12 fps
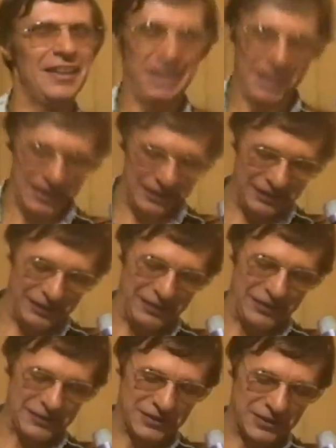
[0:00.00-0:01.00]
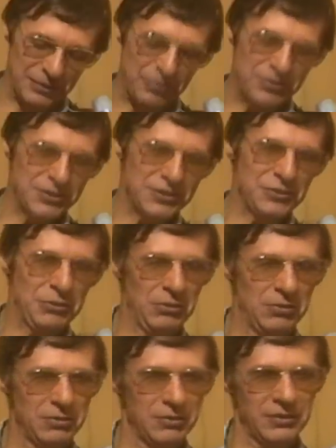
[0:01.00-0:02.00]
And uh, since the person is no
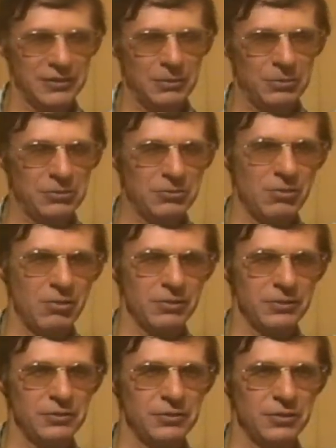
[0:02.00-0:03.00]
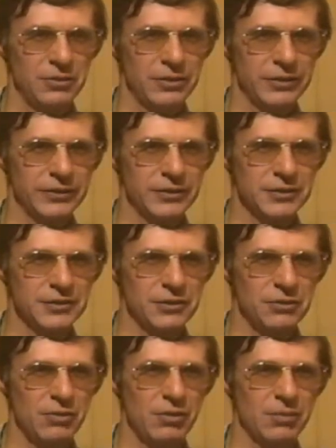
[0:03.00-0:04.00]
longer on WOR in New York, there's
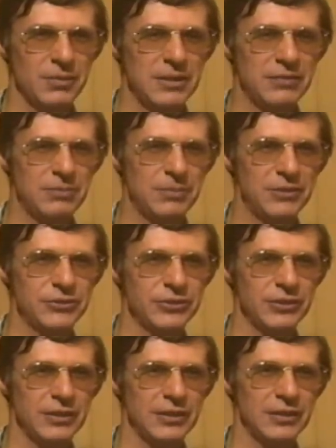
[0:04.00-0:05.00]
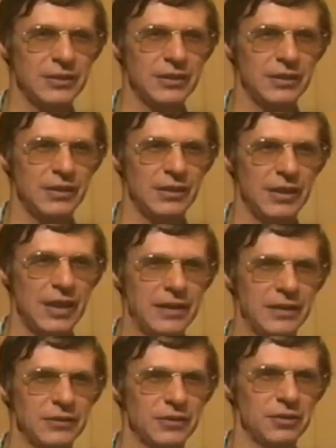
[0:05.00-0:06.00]
no harm in even mentioning the
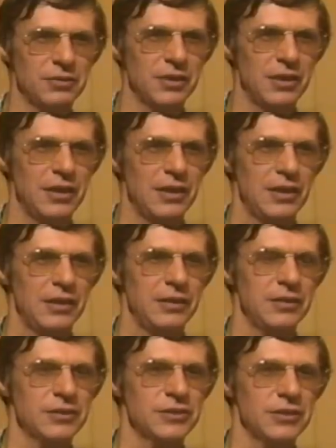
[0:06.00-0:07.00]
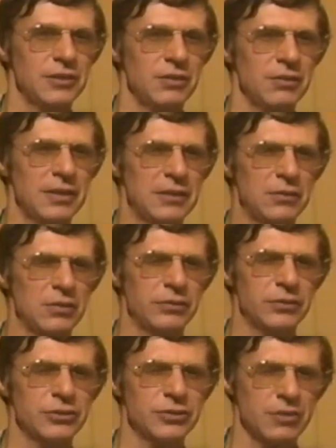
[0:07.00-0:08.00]
anecdote. Years ago, and I don't know if it
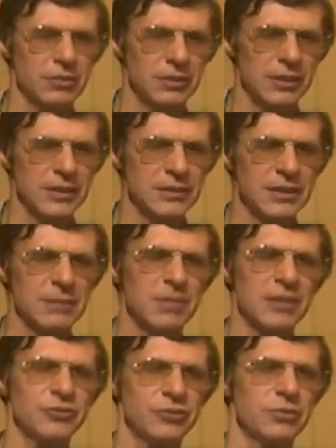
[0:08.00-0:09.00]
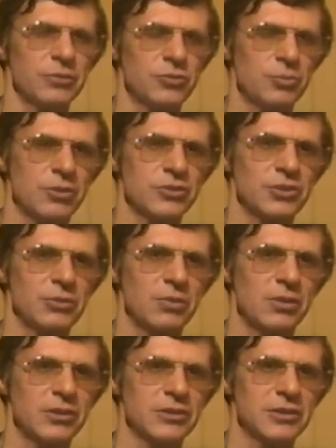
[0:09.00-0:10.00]
was Charlton Heston, I'm not sure which person it
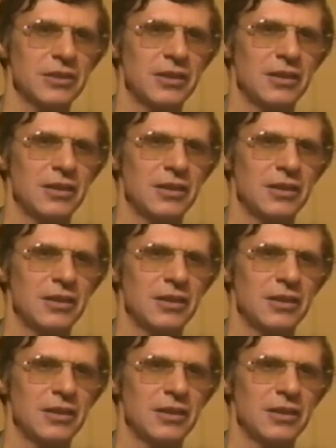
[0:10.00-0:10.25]
was,